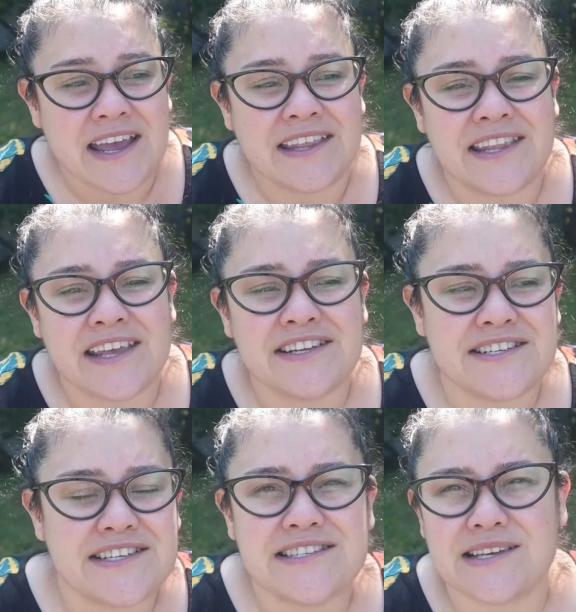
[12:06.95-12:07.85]
And then
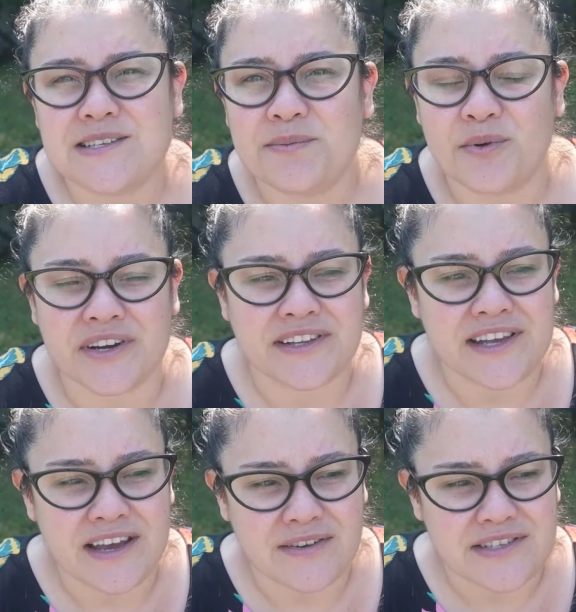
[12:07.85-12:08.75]
she's exploring
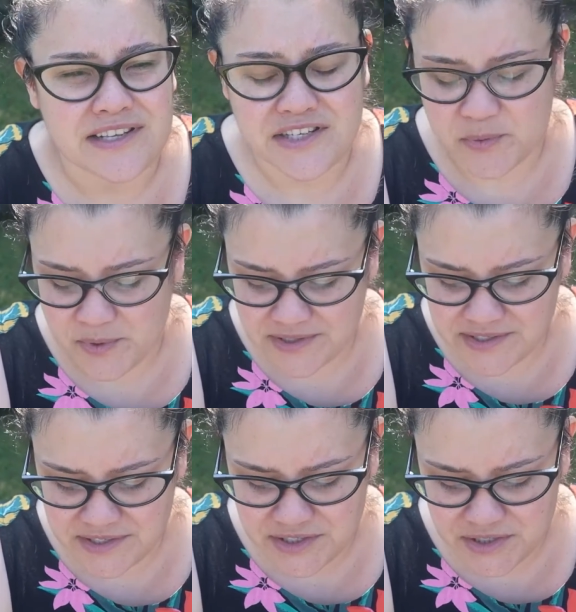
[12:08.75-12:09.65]
the house, and she
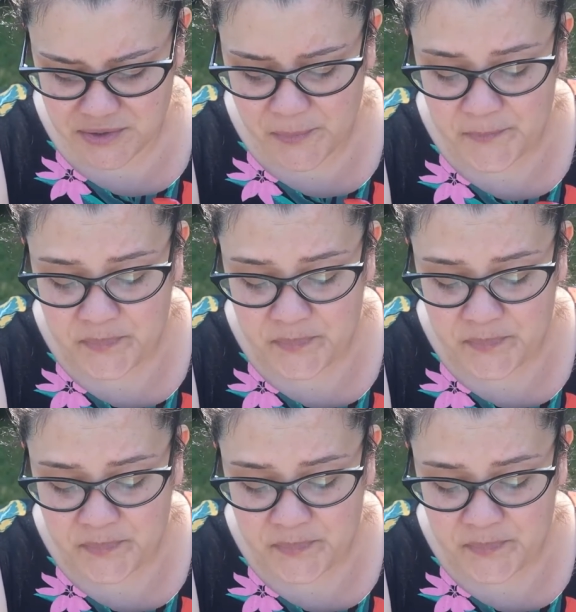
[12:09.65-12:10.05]
runs into